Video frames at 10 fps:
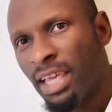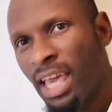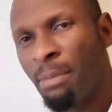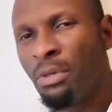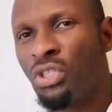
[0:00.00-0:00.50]

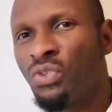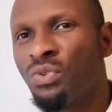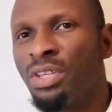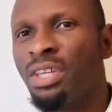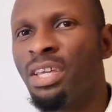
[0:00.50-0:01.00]

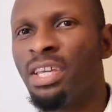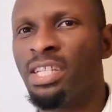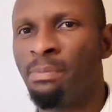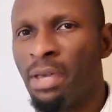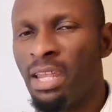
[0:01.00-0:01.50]
chemistry
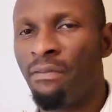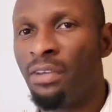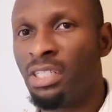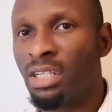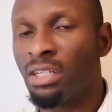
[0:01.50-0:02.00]
is
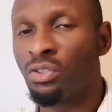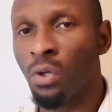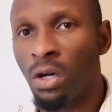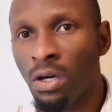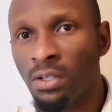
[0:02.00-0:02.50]
beneficial
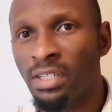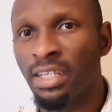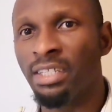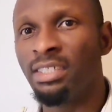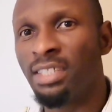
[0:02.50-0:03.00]
to us
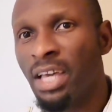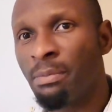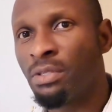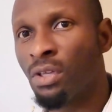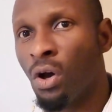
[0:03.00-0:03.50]
in
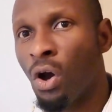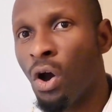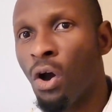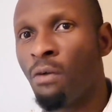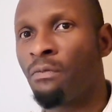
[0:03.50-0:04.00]
terms
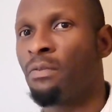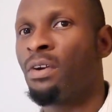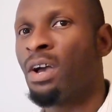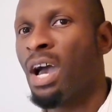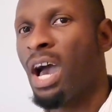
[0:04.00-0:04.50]
of
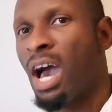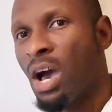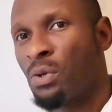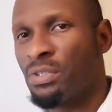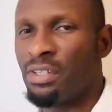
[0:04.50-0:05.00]

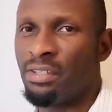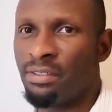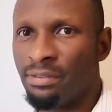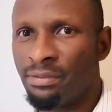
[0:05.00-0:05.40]
housing.